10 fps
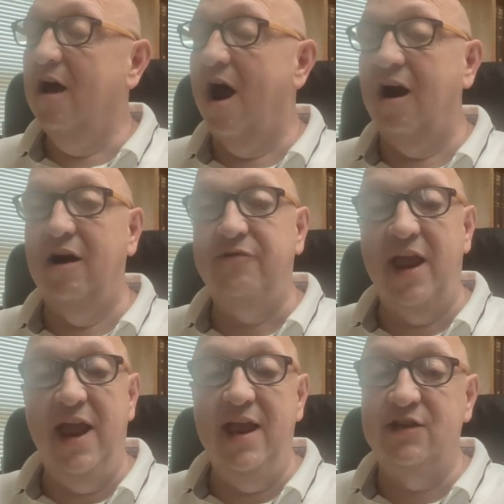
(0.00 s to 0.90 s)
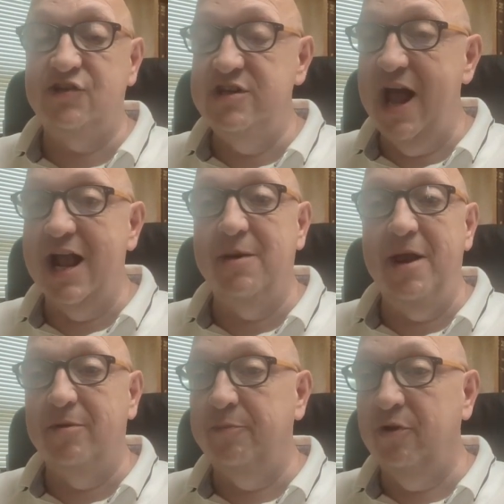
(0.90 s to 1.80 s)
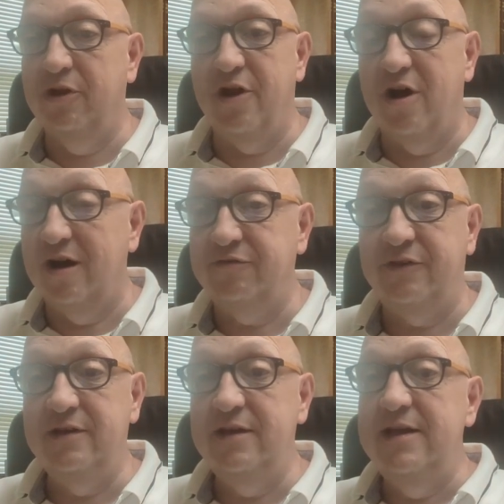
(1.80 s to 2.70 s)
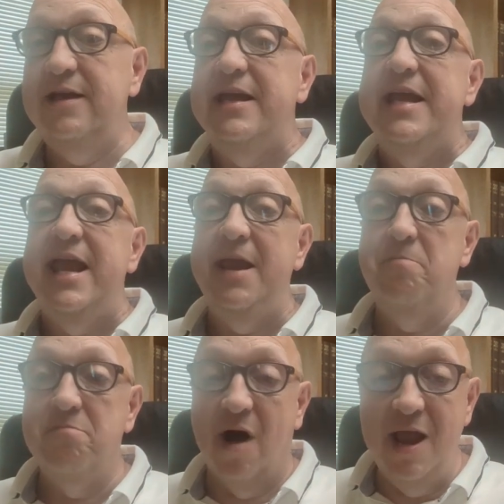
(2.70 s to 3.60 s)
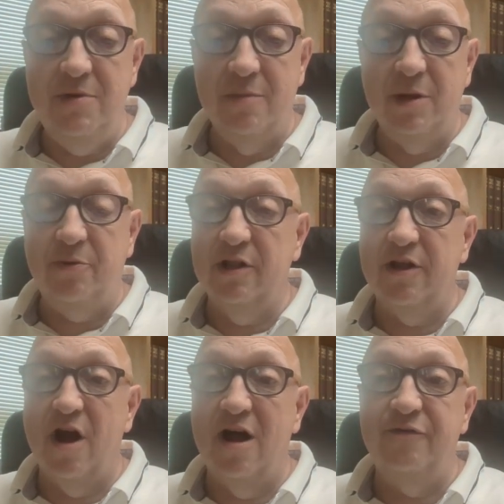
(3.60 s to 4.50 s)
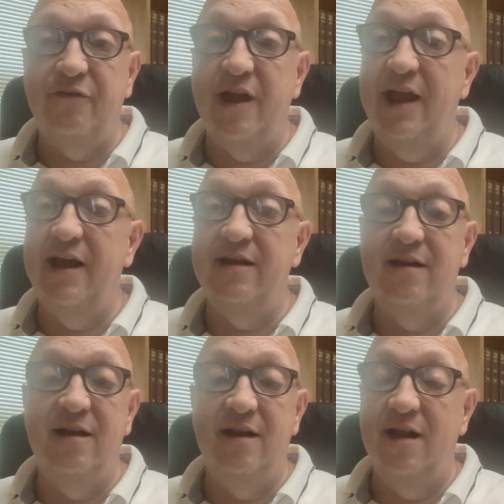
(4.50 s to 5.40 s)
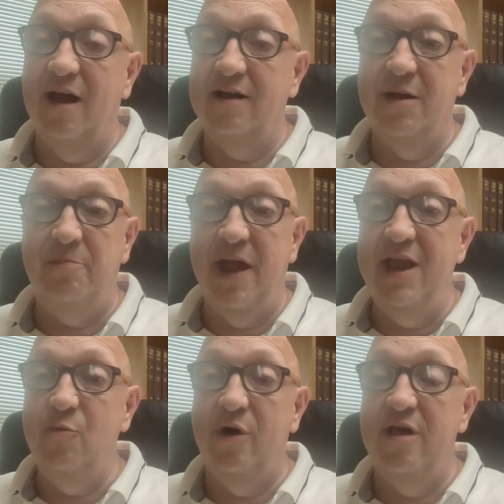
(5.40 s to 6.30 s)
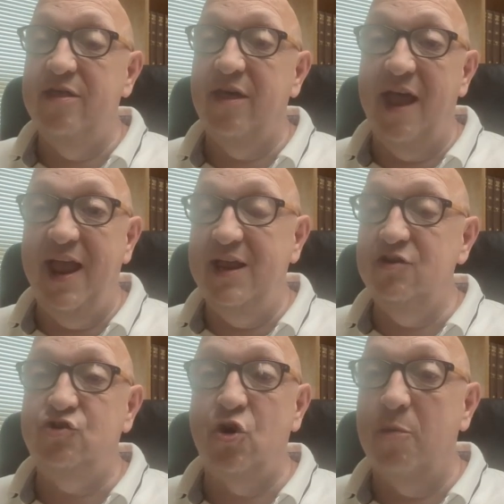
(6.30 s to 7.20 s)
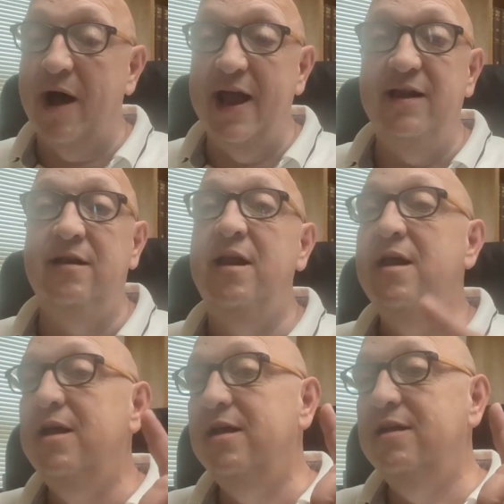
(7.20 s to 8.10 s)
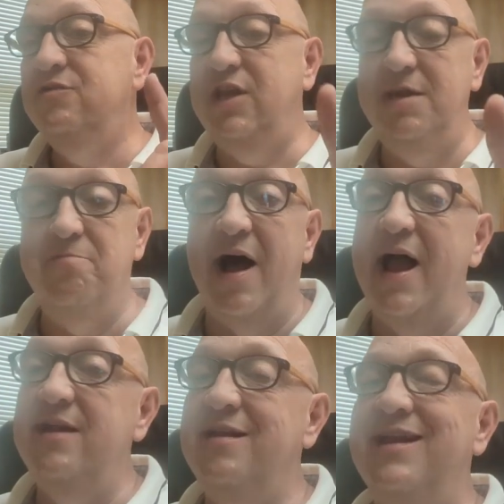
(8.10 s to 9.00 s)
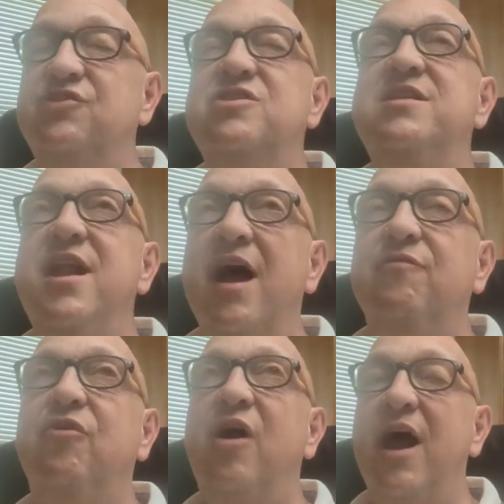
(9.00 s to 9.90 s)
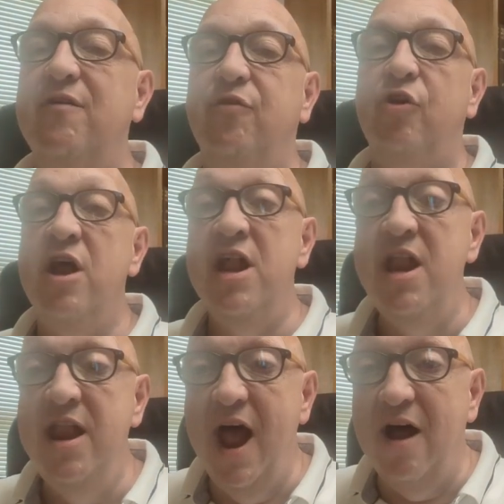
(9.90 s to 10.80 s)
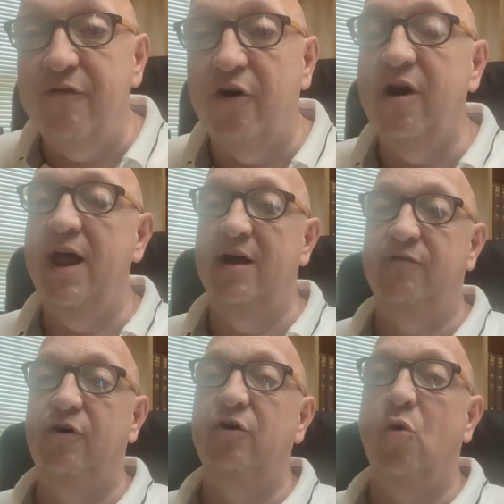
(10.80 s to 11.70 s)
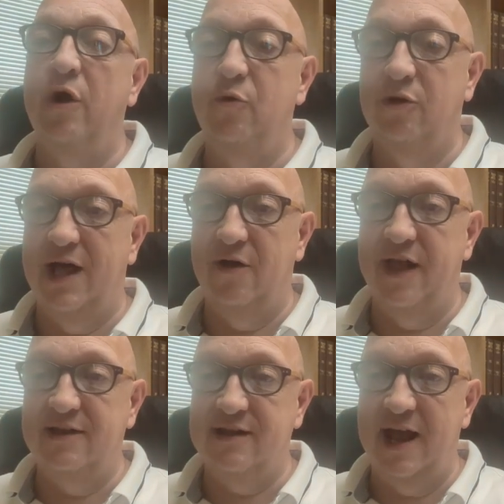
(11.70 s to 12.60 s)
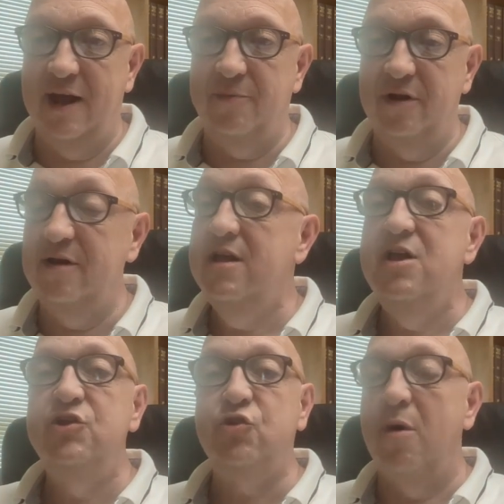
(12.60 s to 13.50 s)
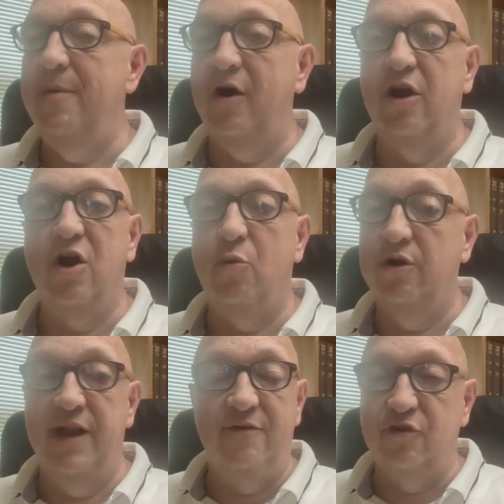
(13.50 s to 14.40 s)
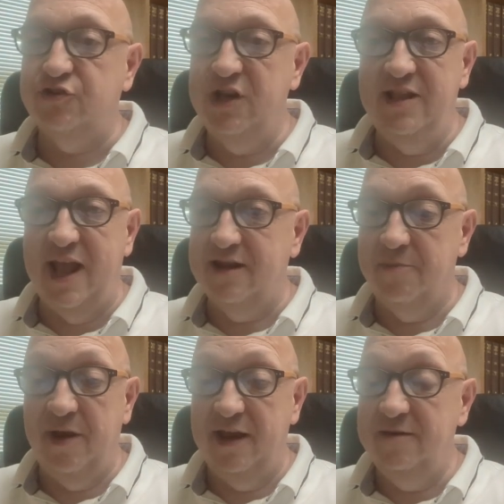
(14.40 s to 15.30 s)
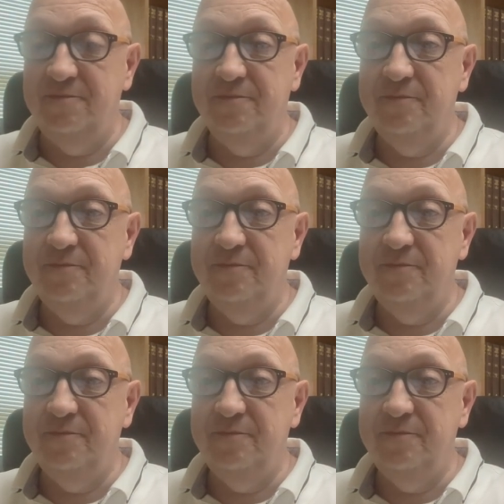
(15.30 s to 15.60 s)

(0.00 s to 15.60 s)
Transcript: RFK is not going to be able to pull it off. He might be able to pull it off in a debate with a Joe Biden. Team Biden is never, ever, never, ever going to allow that to happen. So America will never see that debate.